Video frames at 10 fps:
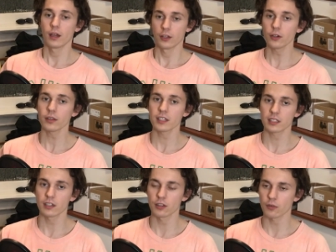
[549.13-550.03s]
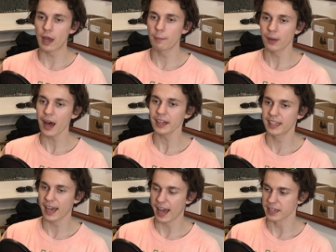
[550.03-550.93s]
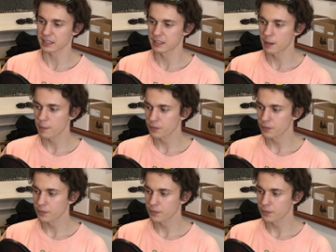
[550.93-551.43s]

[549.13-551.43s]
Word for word: you're listening to the right podcast.